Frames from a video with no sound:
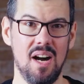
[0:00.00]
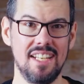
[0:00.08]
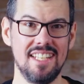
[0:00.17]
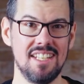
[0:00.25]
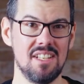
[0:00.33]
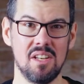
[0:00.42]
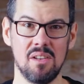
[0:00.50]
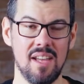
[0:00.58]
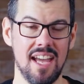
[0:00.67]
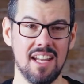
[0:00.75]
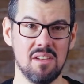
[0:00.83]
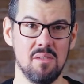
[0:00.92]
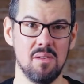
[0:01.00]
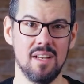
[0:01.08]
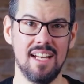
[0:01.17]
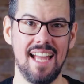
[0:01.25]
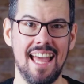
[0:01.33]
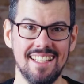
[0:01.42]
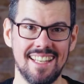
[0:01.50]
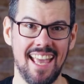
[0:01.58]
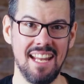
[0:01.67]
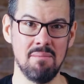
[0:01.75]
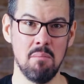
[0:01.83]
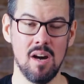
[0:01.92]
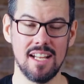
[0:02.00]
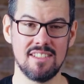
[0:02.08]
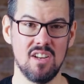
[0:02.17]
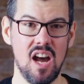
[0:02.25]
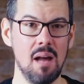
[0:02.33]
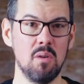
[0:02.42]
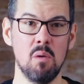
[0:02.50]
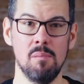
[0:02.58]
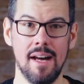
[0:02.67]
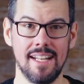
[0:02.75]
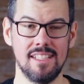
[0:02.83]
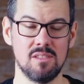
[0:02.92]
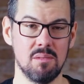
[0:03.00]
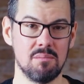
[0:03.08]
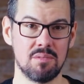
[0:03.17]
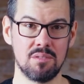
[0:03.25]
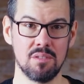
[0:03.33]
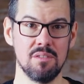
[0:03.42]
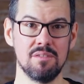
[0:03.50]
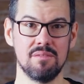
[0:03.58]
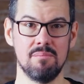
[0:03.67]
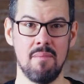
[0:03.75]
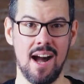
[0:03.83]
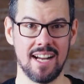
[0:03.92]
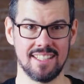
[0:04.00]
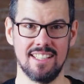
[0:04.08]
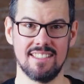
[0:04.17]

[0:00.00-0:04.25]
I didn't know how to allocate my time or money to improve marketing